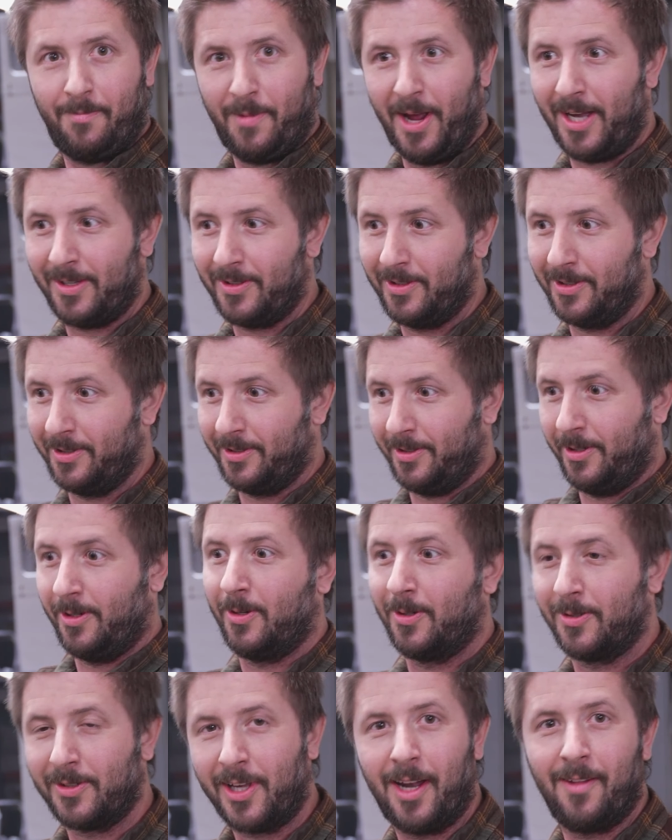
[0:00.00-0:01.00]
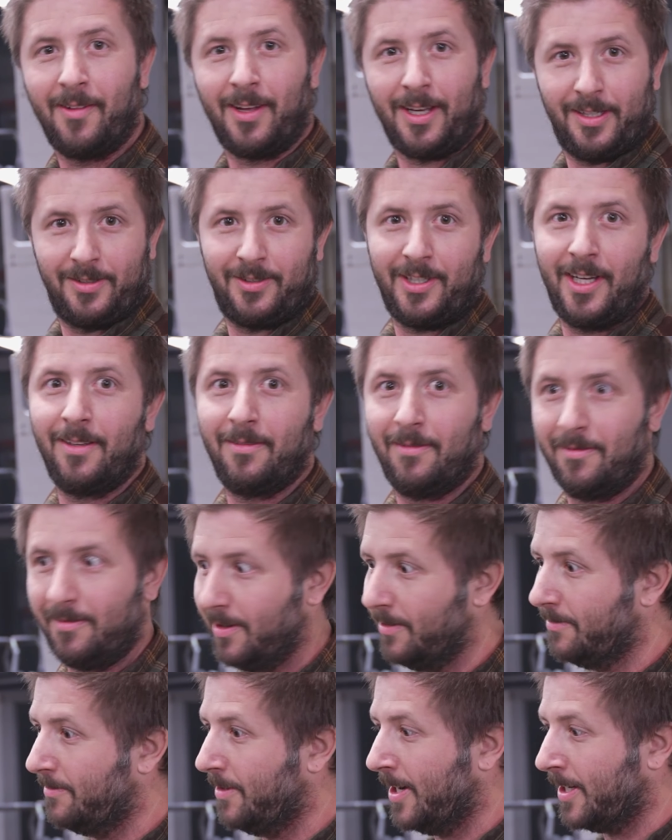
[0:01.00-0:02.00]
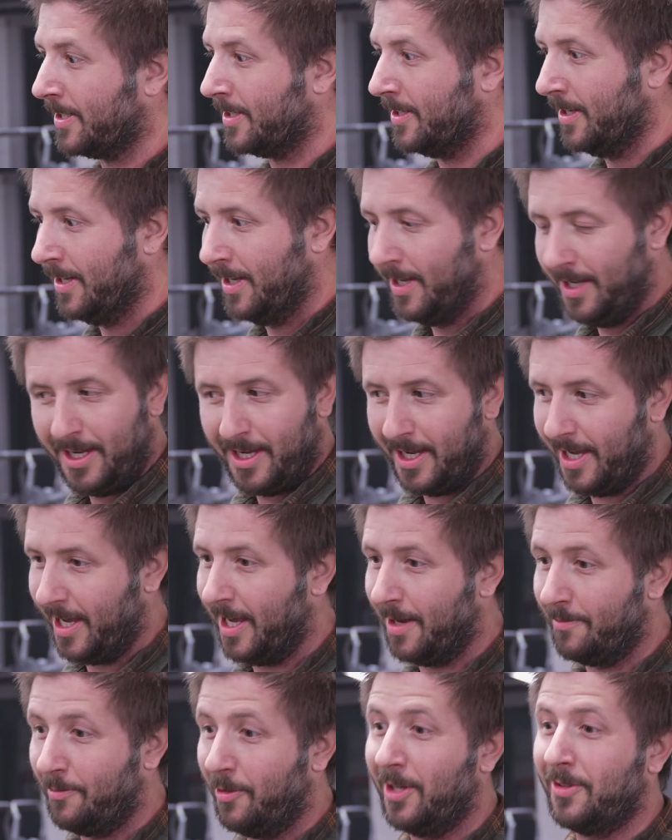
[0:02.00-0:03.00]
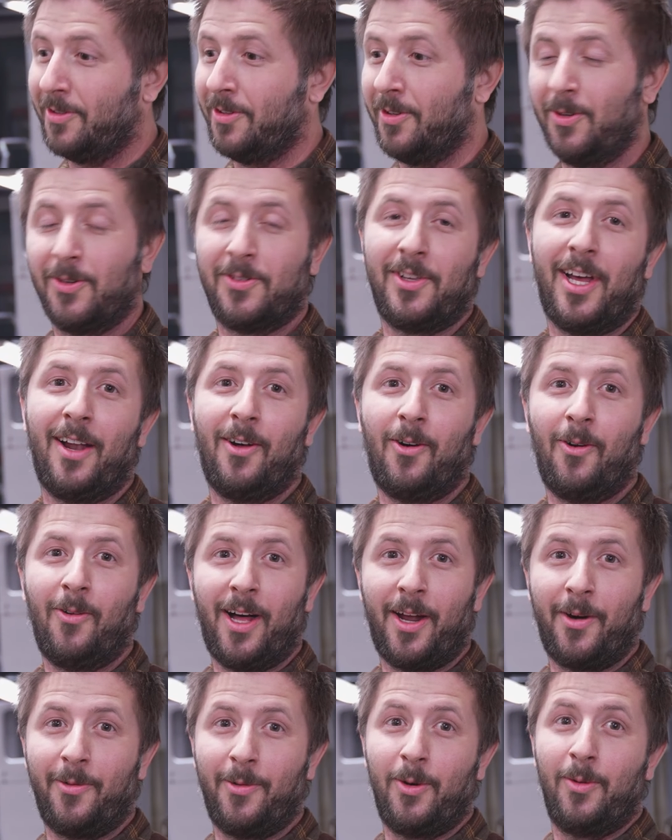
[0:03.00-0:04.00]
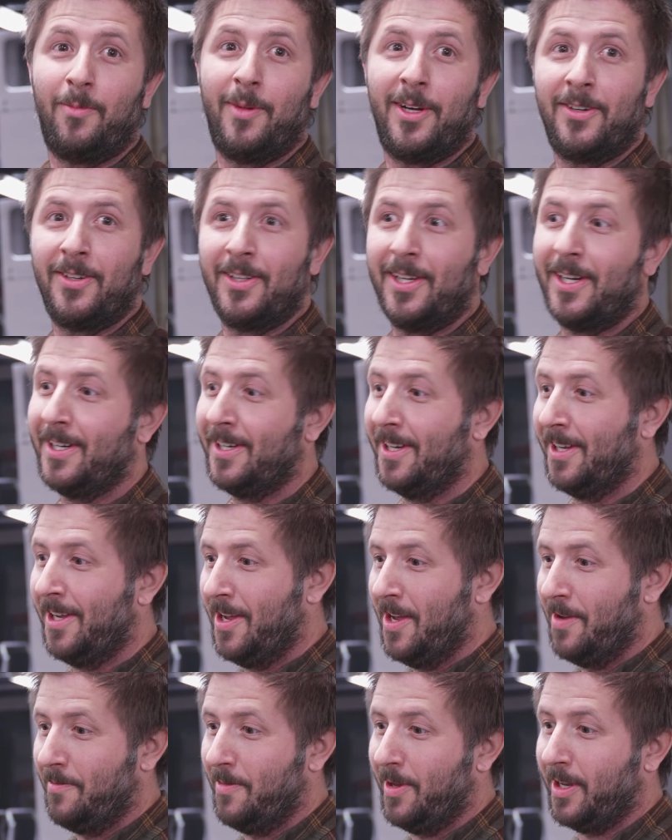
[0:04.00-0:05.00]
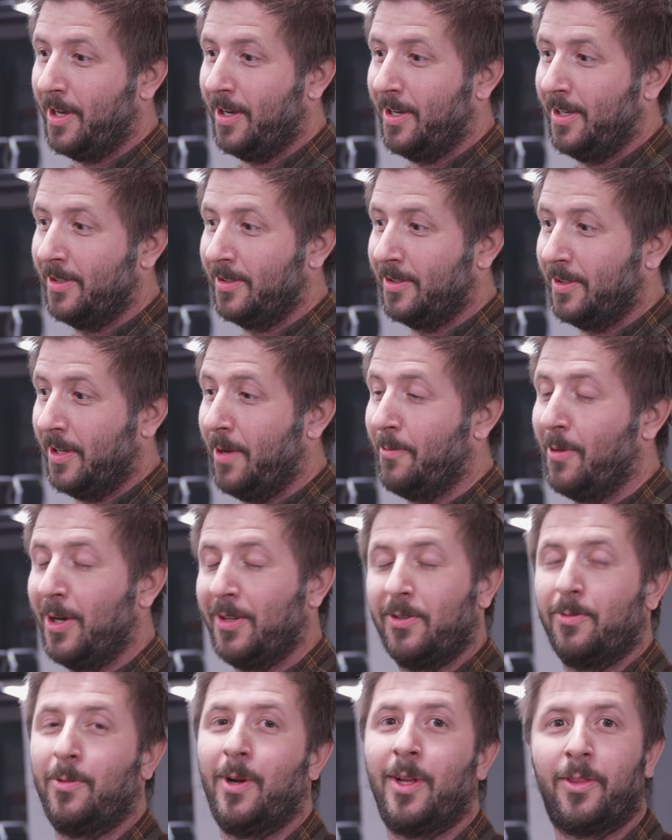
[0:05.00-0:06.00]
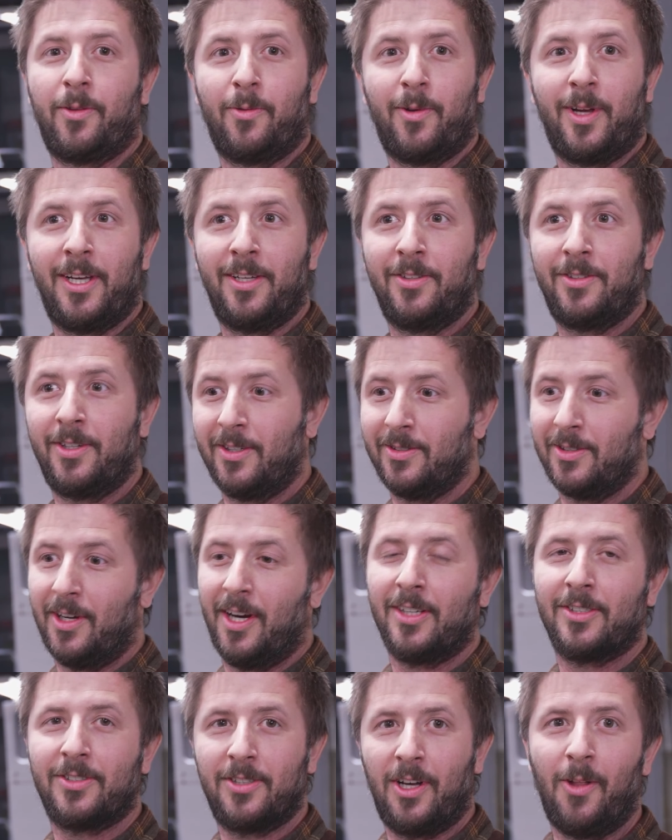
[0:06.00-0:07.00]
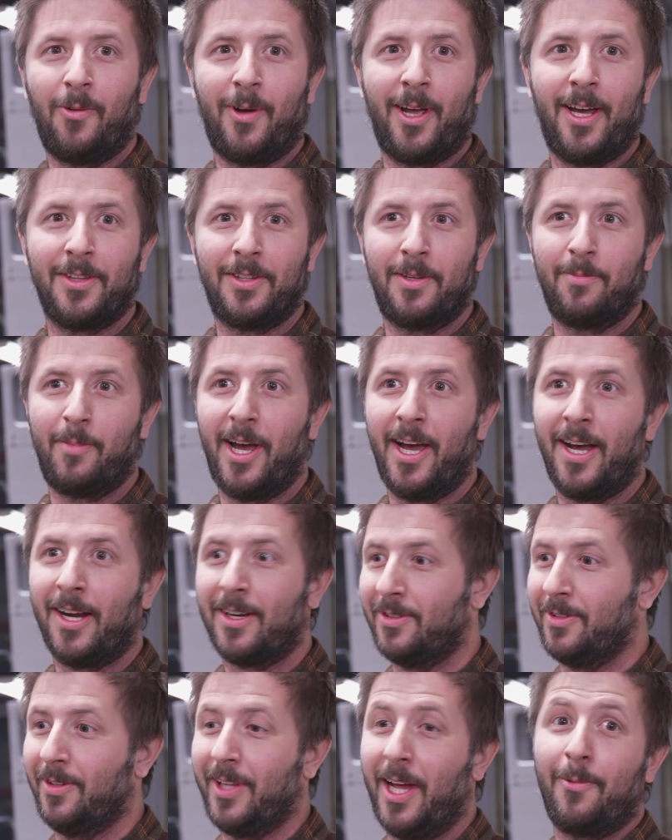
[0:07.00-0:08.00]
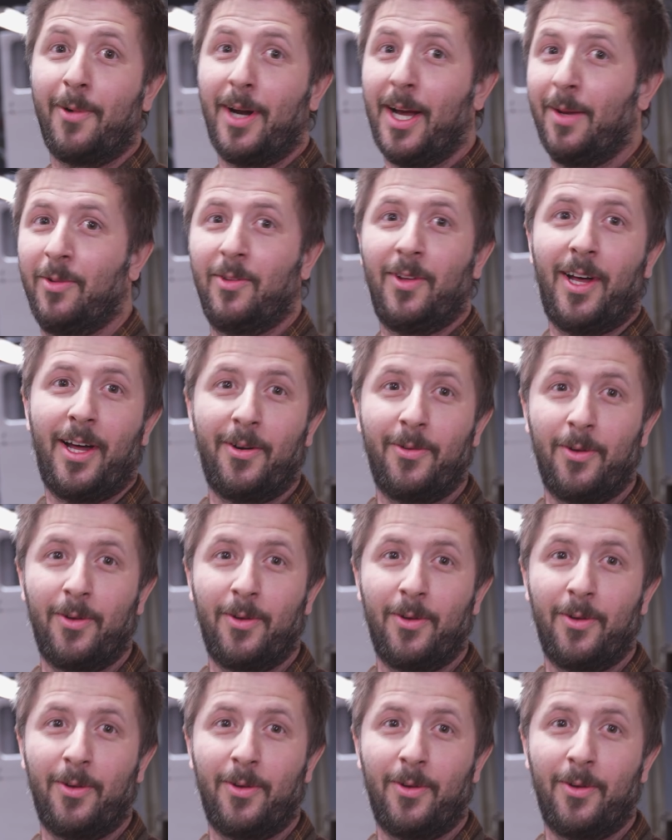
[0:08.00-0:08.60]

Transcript: passes through. It's kind of like a jet effect. And plus too, there's not a whole lot of room under there because he wants to run 3-inch exhaust all the way out the back, so that robs a lot of